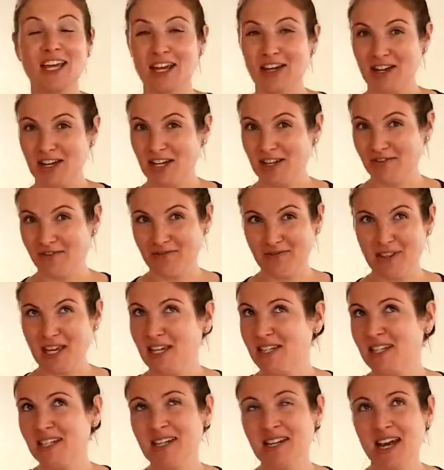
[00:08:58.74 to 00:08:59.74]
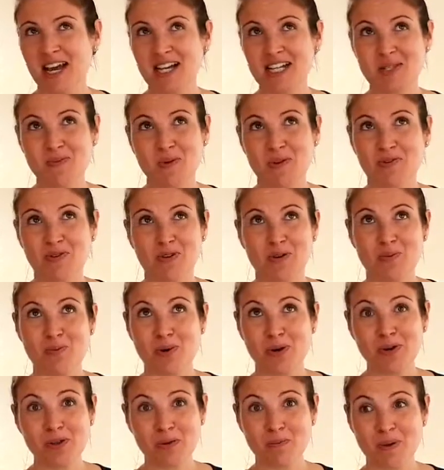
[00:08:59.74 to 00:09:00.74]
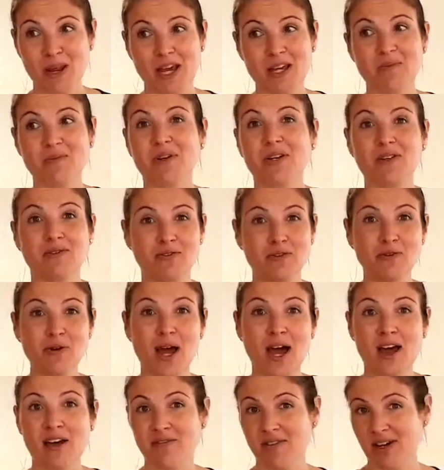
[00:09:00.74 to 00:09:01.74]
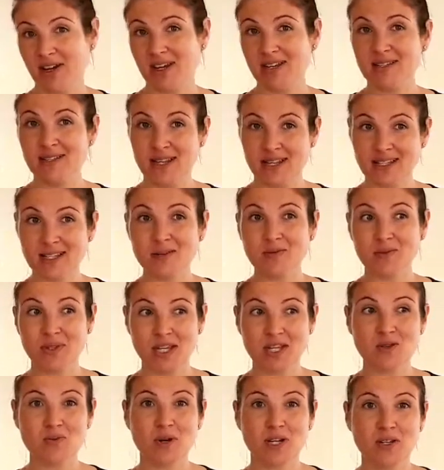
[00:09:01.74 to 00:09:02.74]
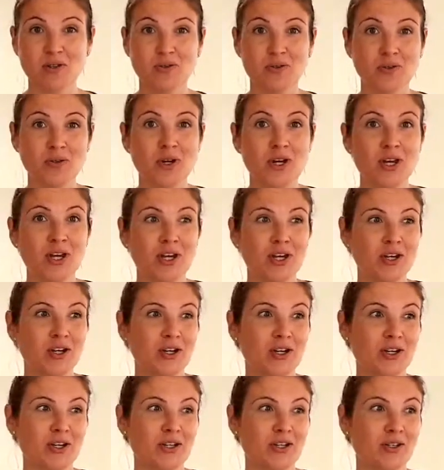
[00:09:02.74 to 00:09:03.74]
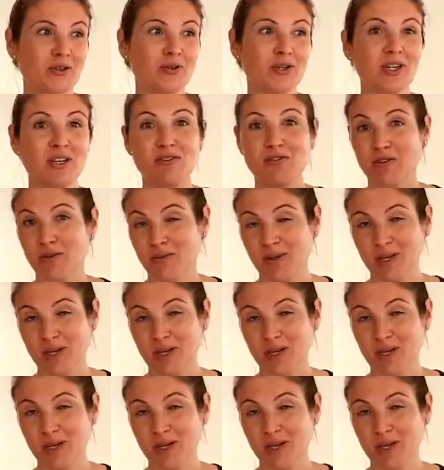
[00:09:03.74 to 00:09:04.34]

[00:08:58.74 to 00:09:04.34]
If they didn't ask me for a birth plan, but if you have, I guess that's when you give, or